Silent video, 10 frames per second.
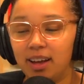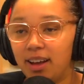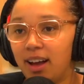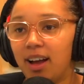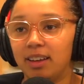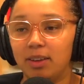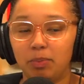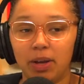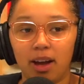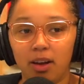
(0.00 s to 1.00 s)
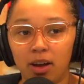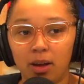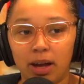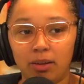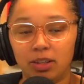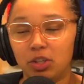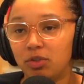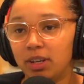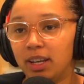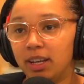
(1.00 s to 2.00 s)
You could be at home, out in the
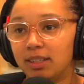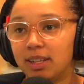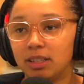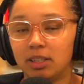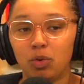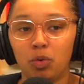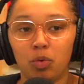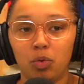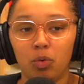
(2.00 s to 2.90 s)
streets, at school,